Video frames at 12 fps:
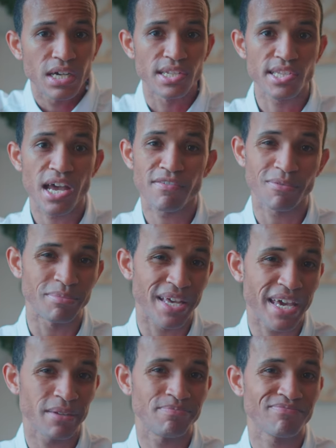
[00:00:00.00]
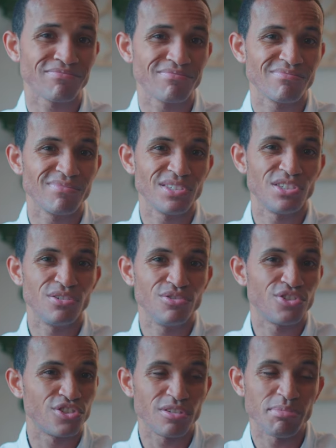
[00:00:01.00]
Aside from that, you
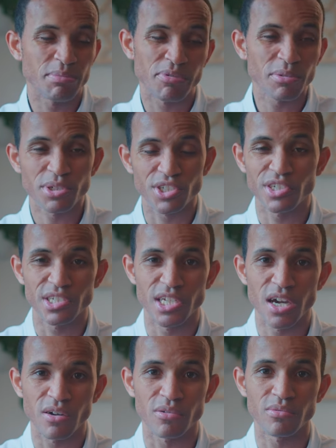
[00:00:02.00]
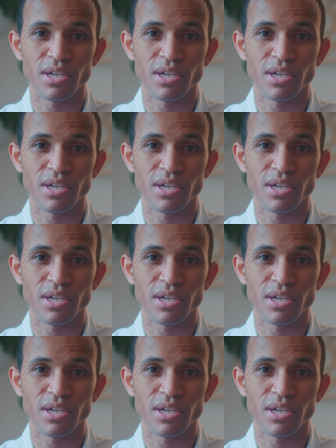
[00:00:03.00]
should be pretty much good to go.